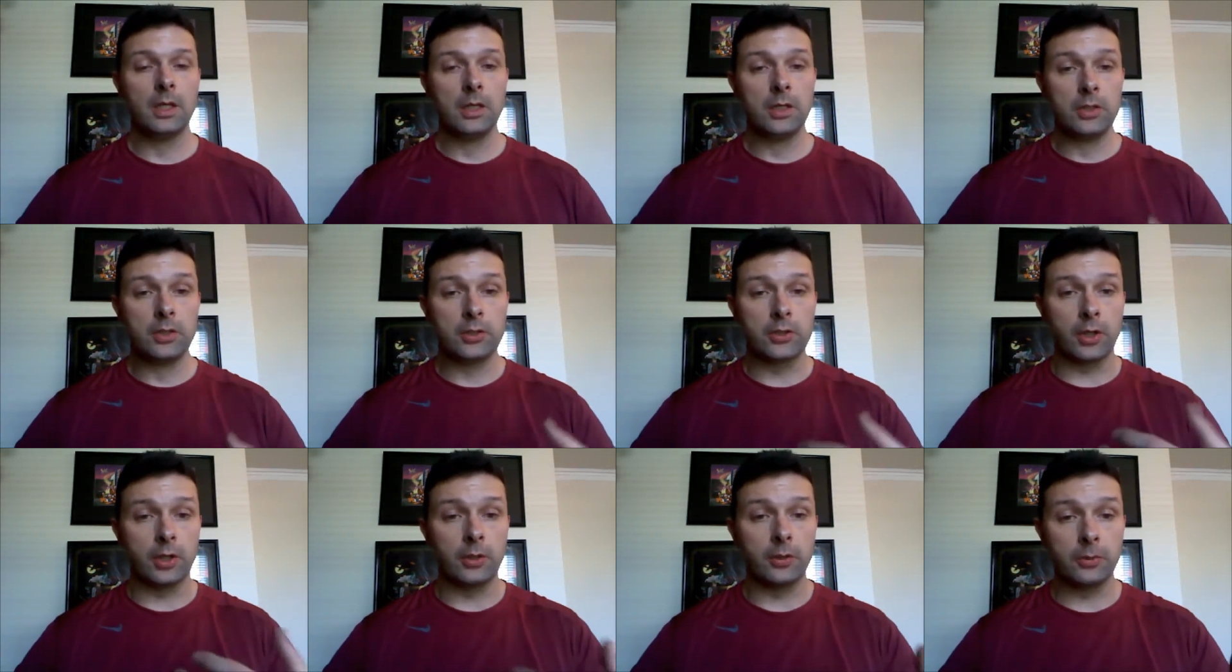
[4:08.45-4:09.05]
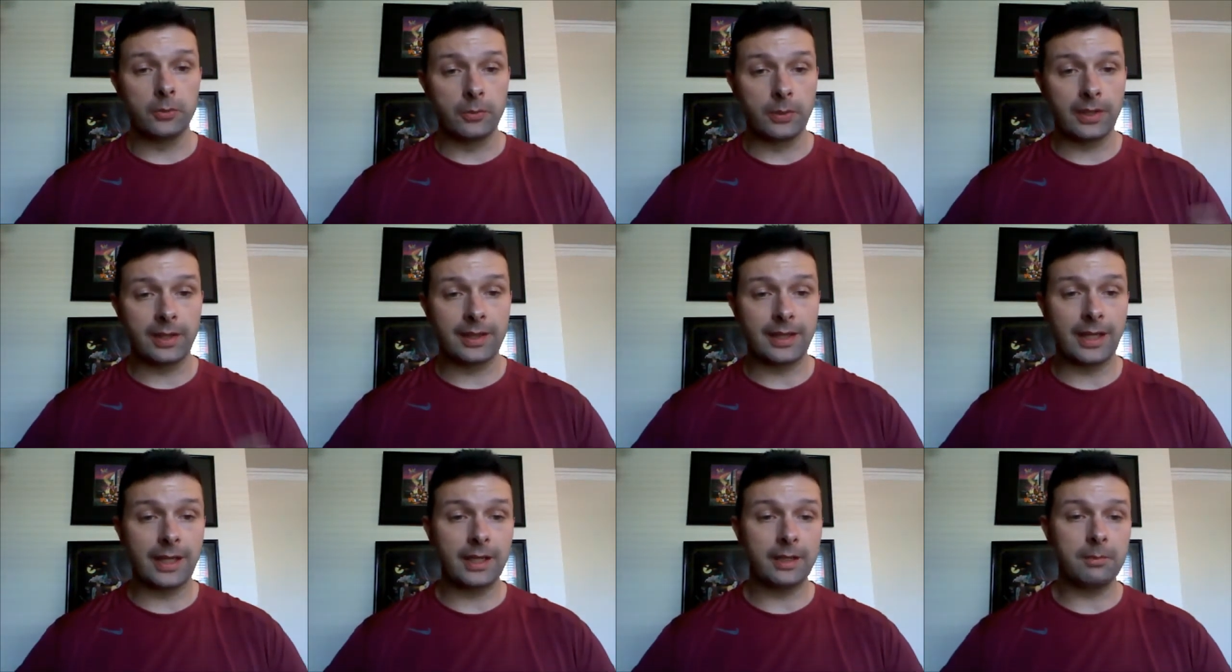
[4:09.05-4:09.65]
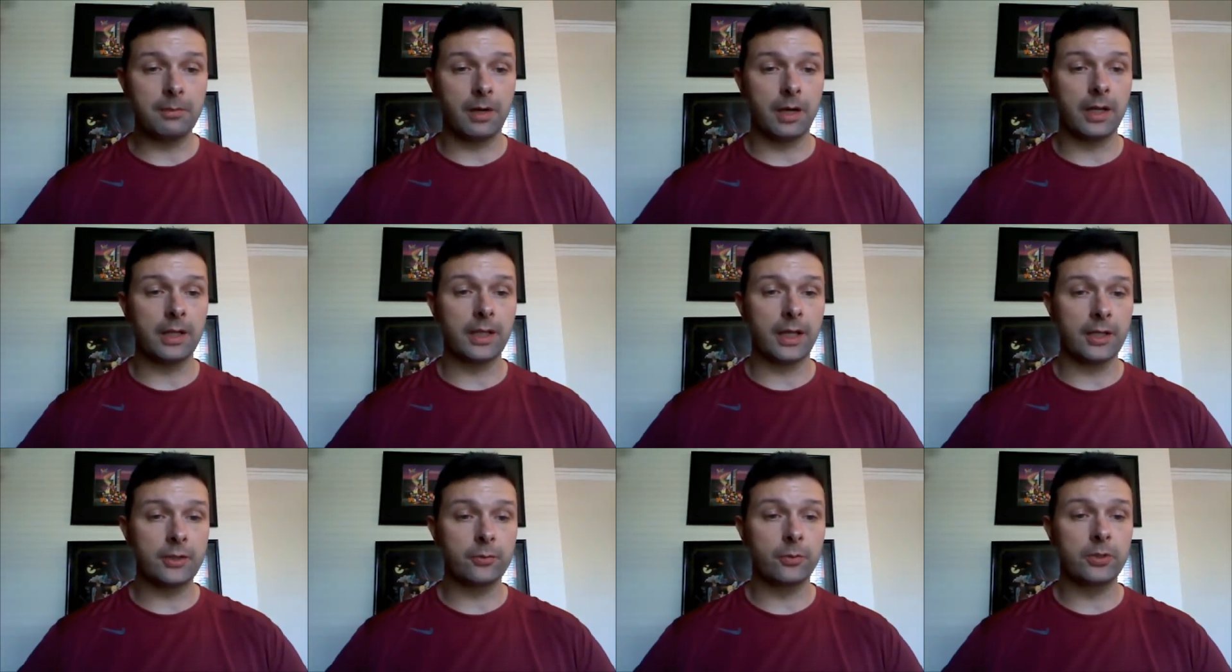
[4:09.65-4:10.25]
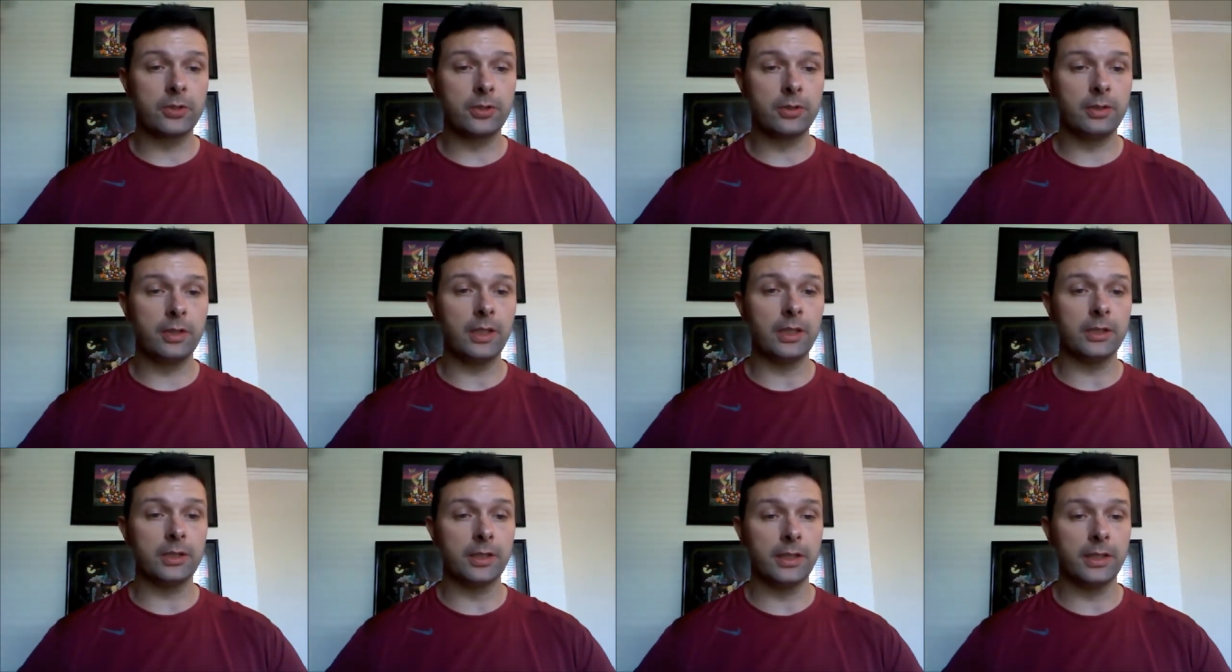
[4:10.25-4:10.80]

So with that in mind, that's what you need.